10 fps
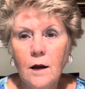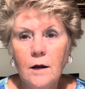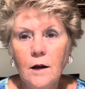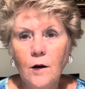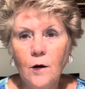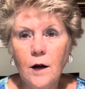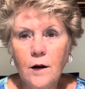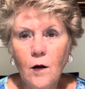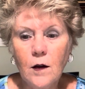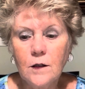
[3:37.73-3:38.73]
you know,
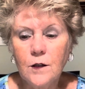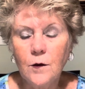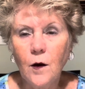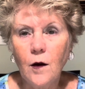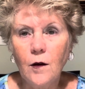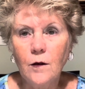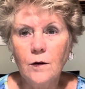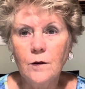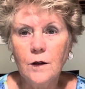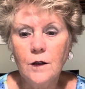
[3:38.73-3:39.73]
click on to
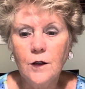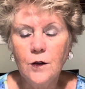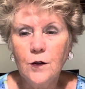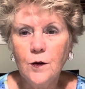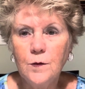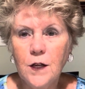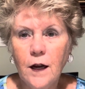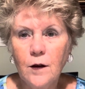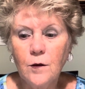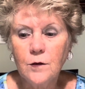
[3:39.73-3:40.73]
our YouTube
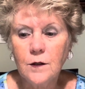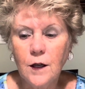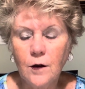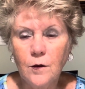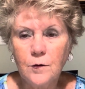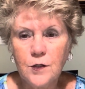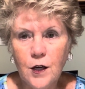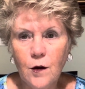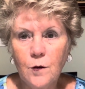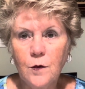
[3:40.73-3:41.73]
channel, you know,
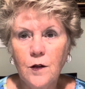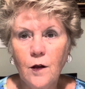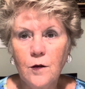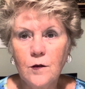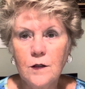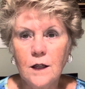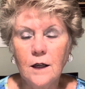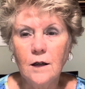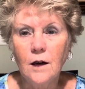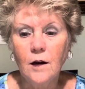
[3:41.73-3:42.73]
share it with others,
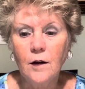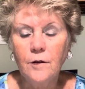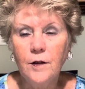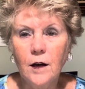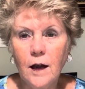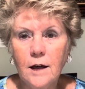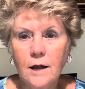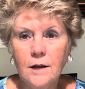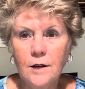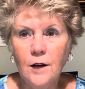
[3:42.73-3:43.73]
and if you like
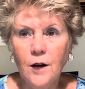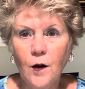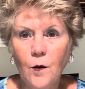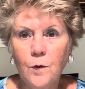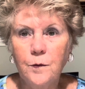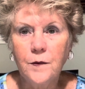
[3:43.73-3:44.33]
it, you know,